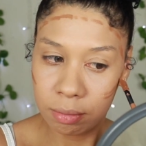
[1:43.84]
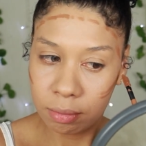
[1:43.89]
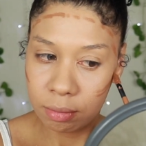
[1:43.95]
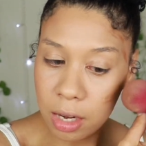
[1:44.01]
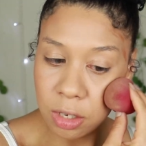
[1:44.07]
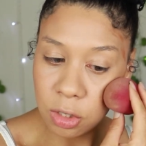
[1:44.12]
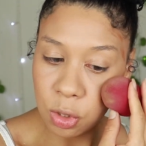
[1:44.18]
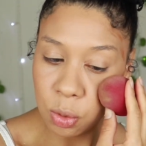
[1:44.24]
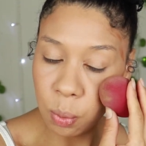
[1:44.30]

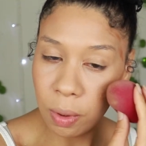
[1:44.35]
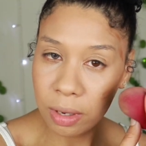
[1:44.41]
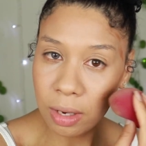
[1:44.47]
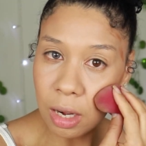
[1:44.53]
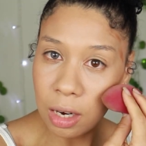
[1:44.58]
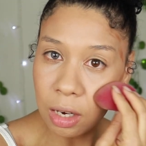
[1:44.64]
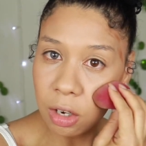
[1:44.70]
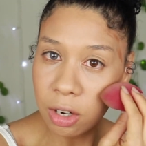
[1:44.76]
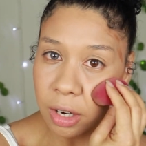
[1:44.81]
and when
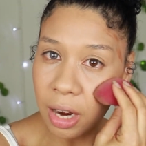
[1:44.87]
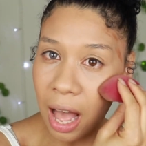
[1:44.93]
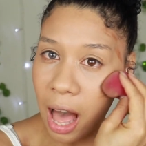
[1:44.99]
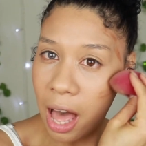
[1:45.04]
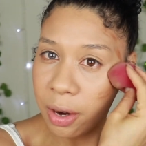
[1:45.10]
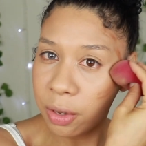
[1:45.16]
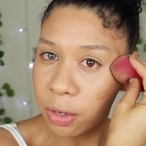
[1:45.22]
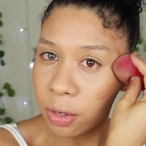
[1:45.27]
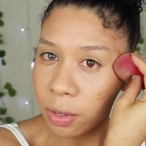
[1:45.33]
I learned
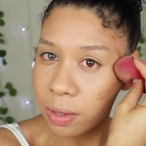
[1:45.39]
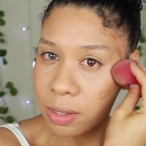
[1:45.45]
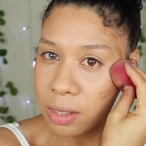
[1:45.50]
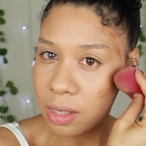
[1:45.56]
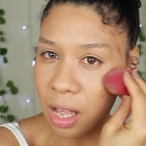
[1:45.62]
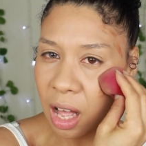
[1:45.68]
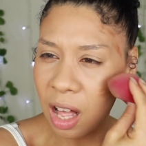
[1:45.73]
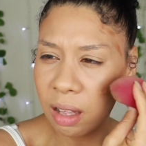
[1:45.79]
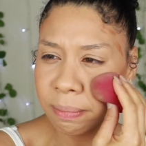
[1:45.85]
how to use
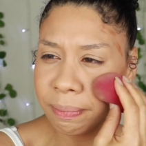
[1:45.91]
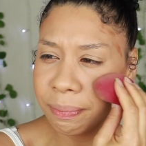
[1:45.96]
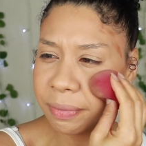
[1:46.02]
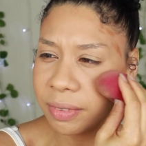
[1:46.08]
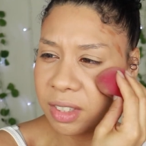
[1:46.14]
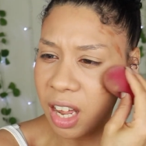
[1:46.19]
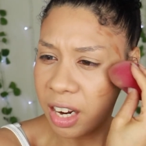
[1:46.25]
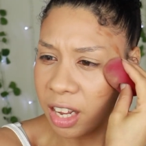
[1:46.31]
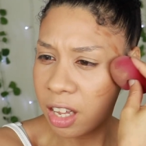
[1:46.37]

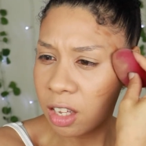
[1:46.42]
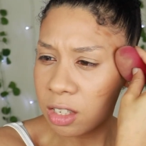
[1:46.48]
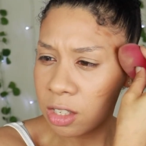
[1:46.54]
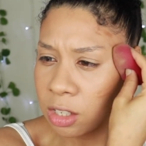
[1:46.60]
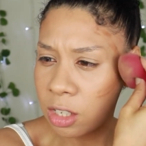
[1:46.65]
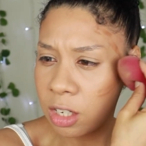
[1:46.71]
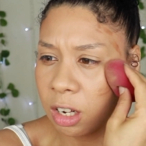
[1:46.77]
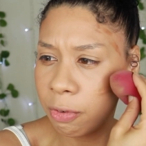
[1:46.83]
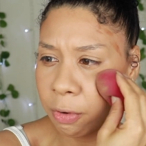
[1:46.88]
darker
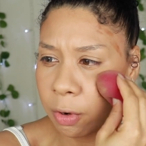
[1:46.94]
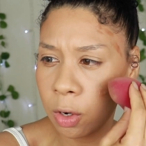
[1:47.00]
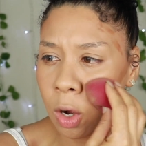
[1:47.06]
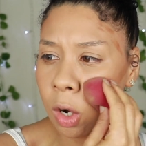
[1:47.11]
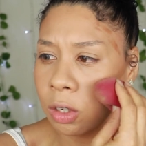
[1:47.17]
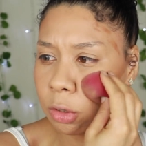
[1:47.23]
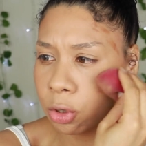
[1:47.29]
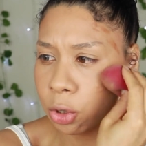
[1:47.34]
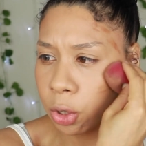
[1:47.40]
concealer for
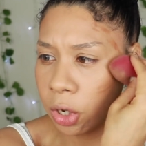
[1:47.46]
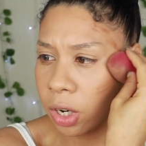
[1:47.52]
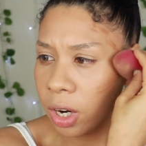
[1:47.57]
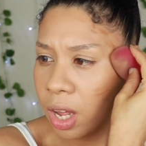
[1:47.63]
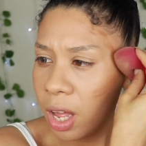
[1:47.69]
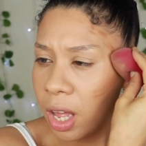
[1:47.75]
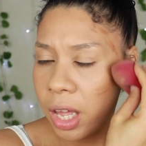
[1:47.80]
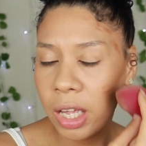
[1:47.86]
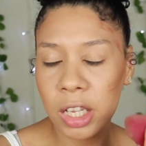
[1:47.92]
contour,
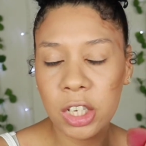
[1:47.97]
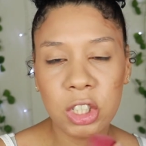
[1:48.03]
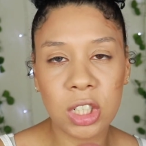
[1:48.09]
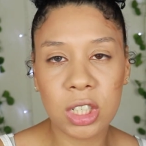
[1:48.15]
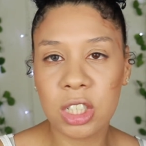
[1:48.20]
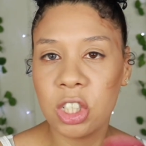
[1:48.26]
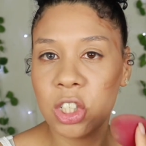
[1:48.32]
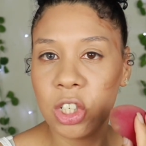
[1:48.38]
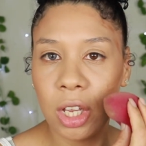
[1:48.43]
it
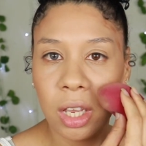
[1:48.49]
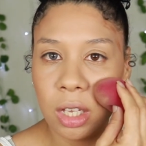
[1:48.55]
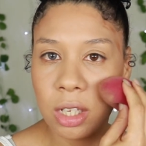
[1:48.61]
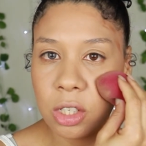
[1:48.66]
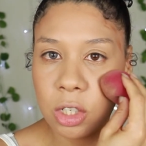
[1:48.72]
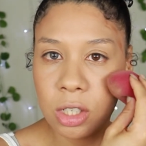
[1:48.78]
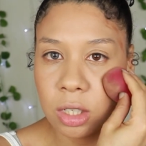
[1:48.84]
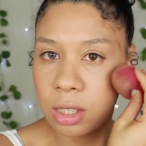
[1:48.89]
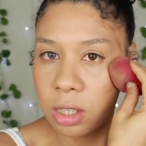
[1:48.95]
just
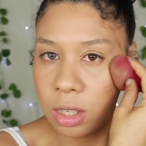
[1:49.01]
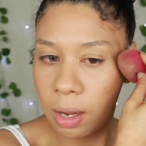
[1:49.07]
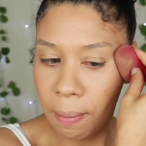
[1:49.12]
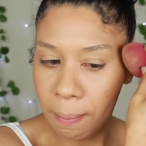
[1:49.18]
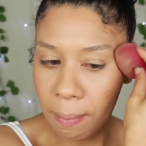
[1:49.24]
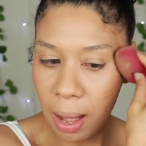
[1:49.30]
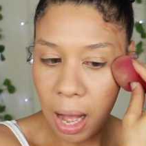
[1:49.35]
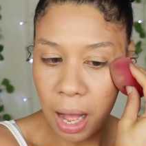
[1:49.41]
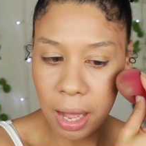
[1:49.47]
changed
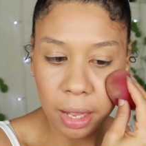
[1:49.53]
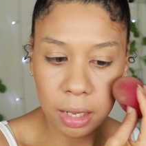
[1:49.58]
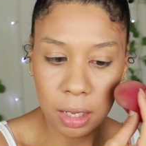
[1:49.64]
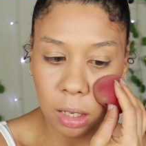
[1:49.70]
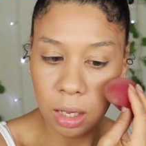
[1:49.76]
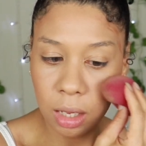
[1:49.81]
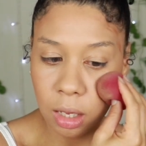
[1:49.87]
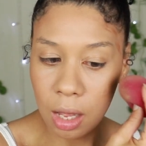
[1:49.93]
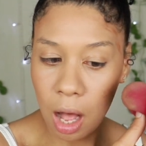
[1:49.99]

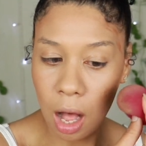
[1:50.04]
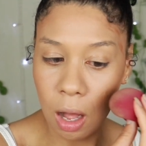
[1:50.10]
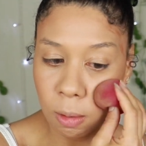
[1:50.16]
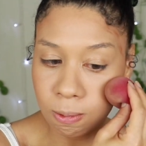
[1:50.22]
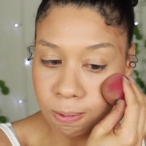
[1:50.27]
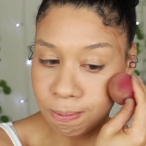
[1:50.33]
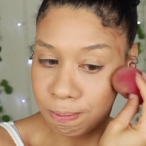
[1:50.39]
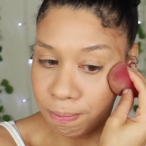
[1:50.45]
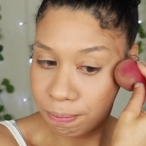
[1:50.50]
my
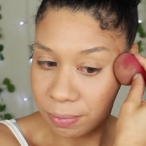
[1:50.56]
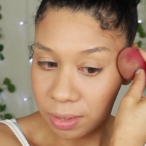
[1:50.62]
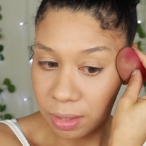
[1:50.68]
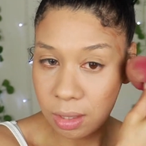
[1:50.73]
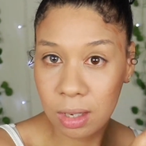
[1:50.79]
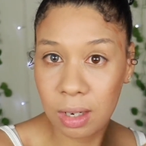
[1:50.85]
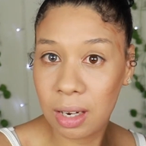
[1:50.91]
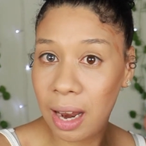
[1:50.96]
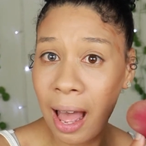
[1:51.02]

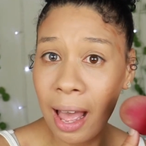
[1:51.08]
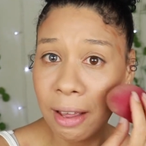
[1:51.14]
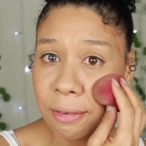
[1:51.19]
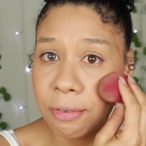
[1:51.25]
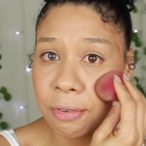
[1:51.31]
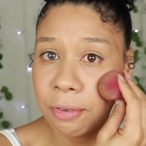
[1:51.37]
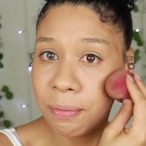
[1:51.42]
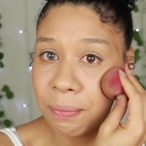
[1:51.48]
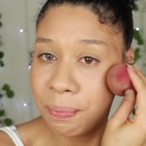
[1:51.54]

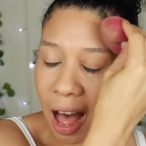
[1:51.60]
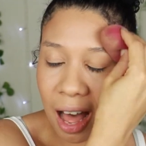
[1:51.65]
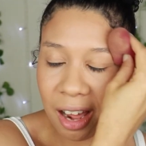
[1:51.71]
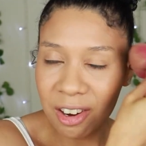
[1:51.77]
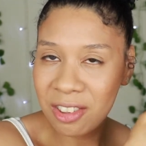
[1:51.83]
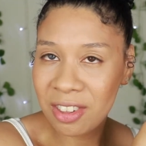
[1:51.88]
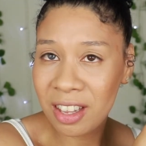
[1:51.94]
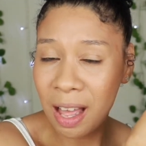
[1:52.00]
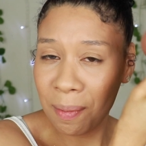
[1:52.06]
life. I
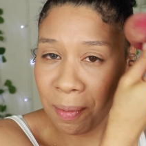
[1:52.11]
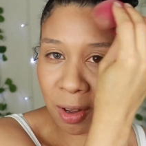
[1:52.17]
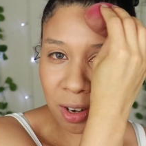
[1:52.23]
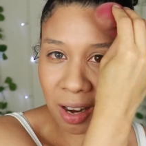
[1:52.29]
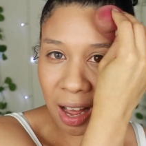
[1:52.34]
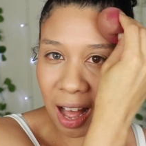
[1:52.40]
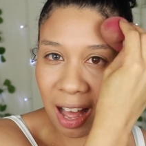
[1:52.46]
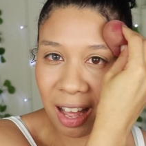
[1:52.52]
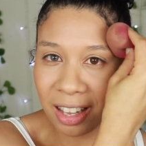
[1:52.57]
don't think I'm
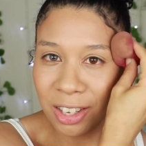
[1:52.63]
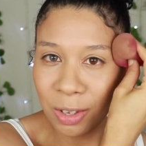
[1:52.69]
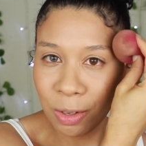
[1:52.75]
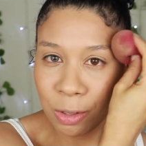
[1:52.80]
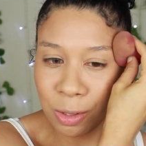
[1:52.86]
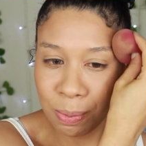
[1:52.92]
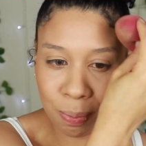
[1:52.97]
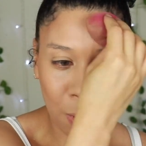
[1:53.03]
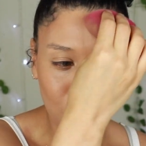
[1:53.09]
gonna
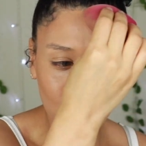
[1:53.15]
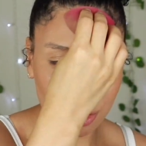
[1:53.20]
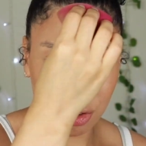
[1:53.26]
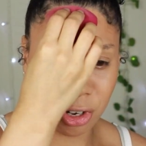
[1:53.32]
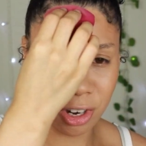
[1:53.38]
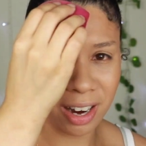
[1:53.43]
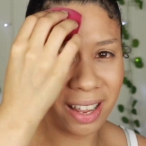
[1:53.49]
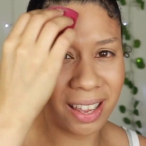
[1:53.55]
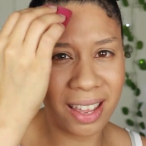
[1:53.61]
use
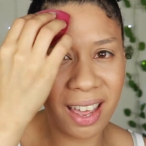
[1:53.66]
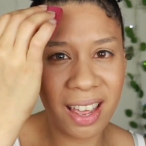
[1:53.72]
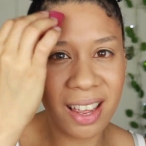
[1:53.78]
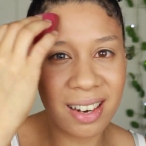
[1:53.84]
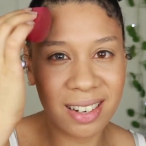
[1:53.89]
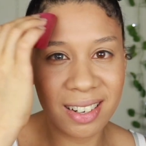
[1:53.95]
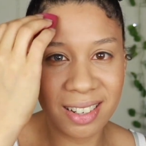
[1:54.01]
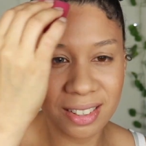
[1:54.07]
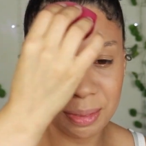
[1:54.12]
bronzer
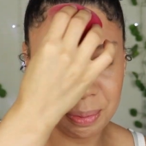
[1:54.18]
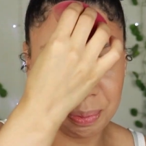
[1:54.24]
again.